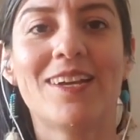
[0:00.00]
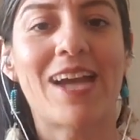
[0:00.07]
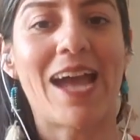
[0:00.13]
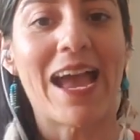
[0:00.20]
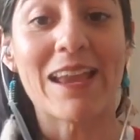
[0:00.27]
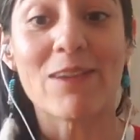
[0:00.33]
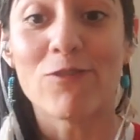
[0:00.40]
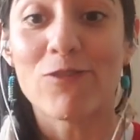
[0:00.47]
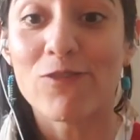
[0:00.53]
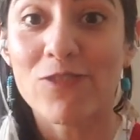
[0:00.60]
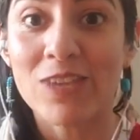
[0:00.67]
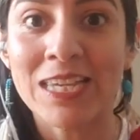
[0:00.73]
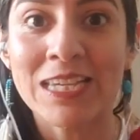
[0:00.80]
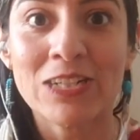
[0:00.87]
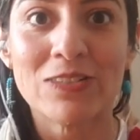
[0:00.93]
I
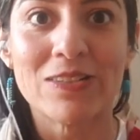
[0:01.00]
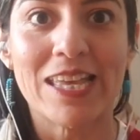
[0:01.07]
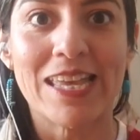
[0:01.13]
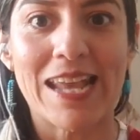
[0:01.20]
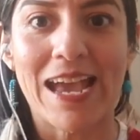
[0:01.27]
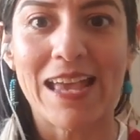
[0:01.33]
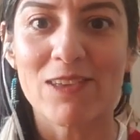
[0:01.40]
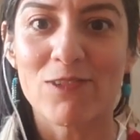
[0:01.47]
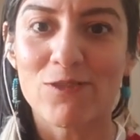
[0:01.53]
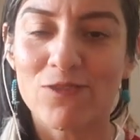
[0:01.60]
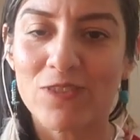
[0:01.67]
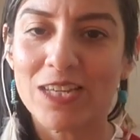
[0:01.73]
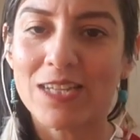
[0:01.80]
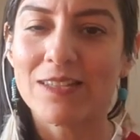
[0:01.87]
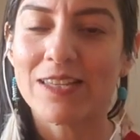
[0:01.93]
feel it. I
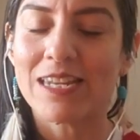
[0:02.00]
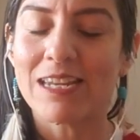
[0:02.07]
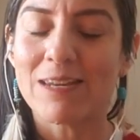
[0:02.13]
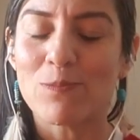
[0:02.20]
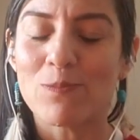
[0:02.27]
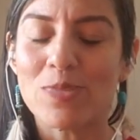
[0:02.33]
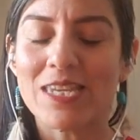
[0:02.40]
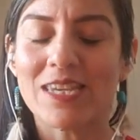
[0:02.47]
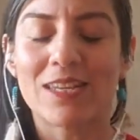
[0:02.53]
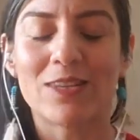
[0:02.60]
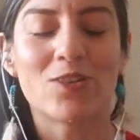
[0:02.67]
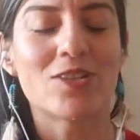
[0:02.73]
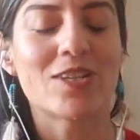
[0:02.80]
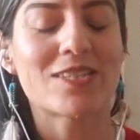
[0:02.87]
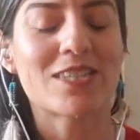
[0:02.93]
feel it in me, and
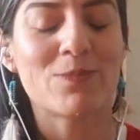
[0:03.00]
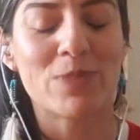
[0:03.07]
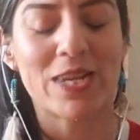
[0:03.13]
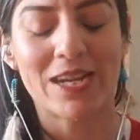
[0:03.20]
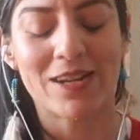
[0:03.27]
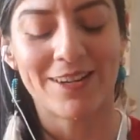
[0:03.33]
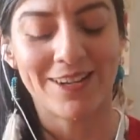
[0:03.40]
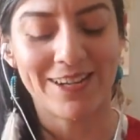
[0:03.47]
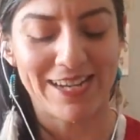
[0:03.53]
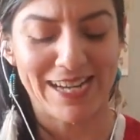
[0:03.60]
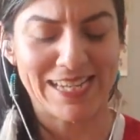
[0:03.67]
not just in my heart.